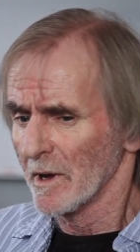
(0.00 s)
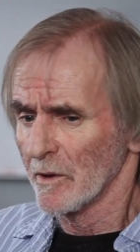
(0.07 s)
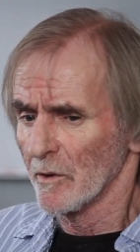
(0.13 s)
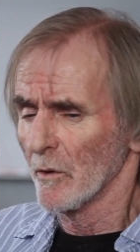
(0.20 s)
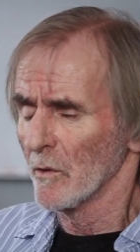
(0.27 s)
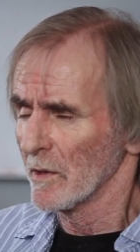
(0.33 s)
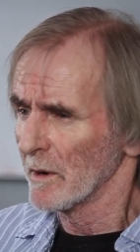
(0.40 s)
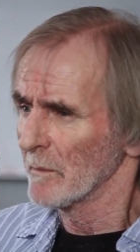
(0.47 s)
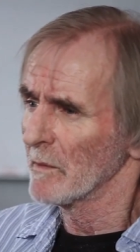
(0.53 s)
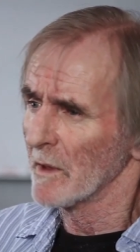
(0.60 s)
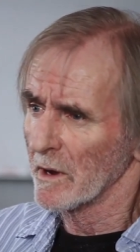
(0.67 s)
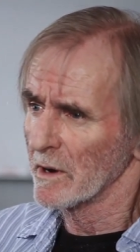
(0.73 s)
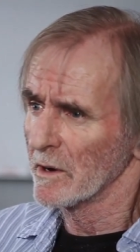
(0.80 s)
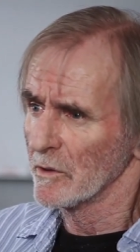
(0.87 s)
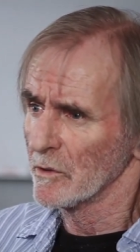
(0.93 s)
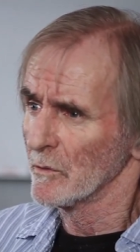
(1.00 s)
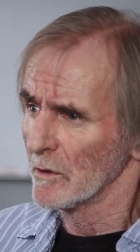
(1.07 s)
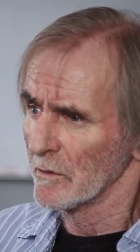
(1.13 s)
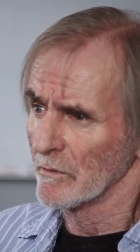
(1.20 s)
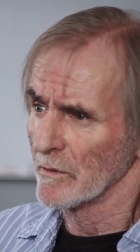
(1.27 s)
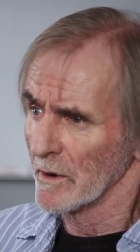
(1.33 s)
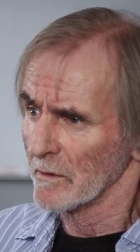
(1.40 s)
I know that I'm not going to
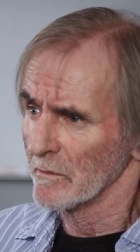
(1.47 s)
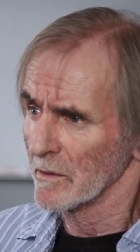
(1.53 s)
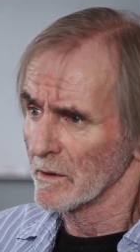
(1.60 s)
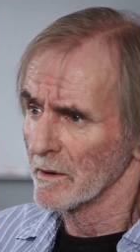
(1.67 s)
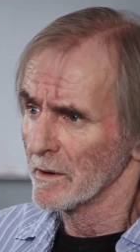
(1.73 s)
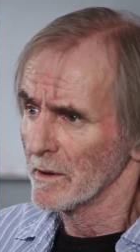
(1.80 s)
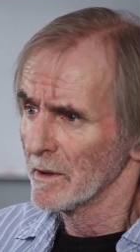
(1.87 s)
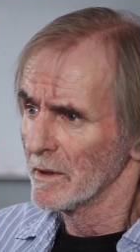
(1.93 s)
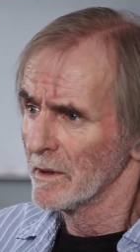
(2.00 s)
do it forever.